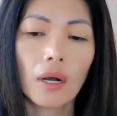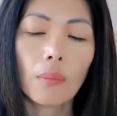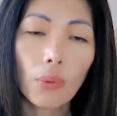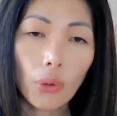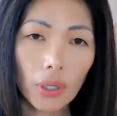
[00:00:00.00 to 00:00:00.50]

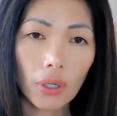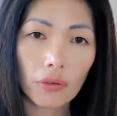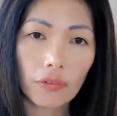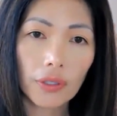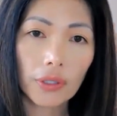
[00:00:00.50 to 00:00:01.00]

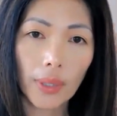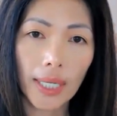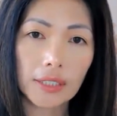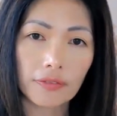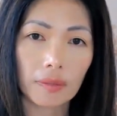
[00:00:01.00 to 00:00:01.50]
Moreover,
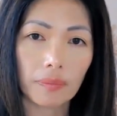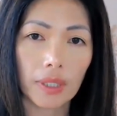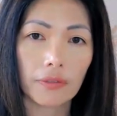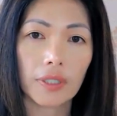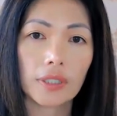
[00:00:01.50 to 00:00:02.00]
grass-fed
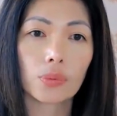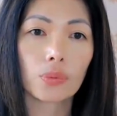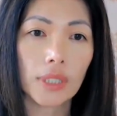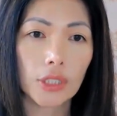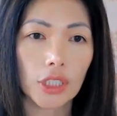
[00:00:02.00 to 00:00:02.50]
beef is
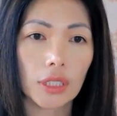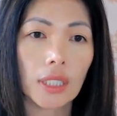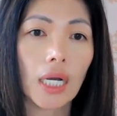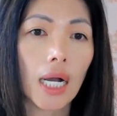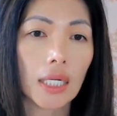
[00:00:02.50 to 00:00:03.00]
rich in
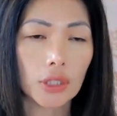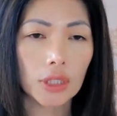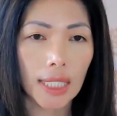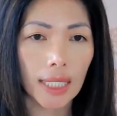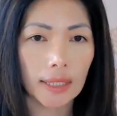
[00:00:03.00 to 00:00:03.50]

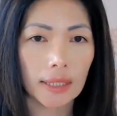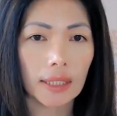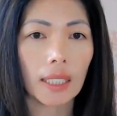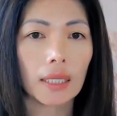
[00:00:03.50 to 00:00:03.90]
conjugated